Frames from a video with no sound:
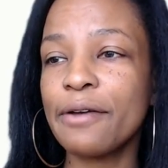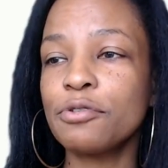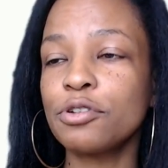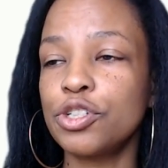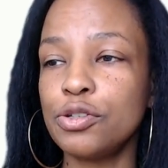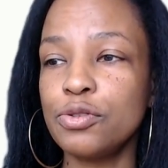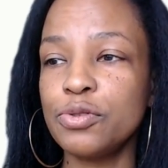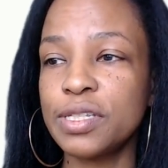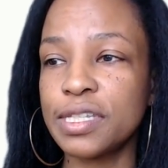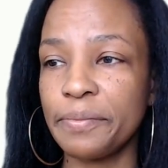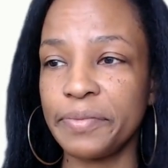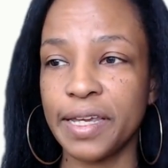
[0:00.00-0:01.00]
will choose
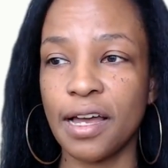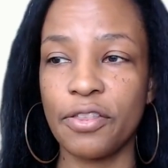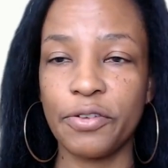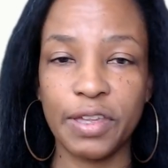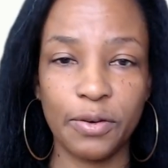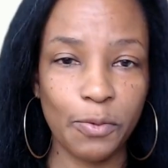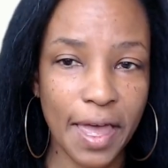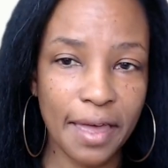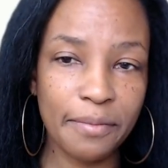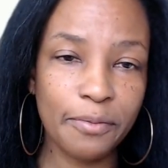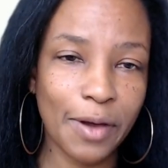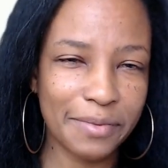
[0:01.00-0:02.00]
something other than
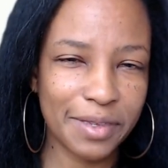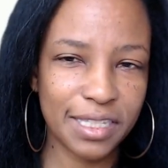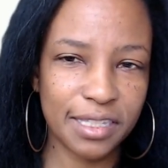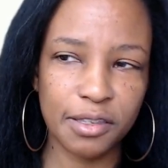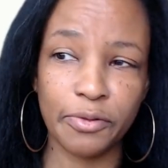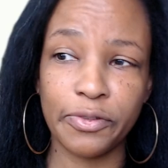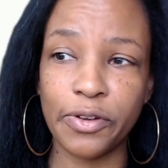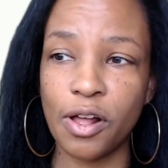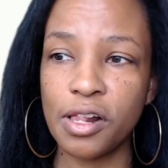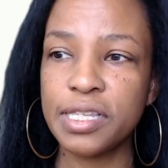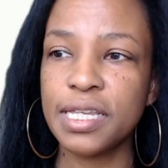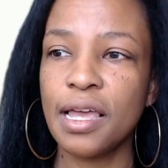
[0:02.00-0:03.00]
web. Web is the
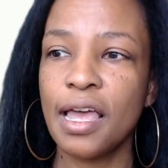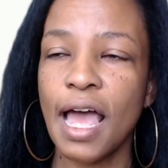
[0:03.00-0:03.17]
default.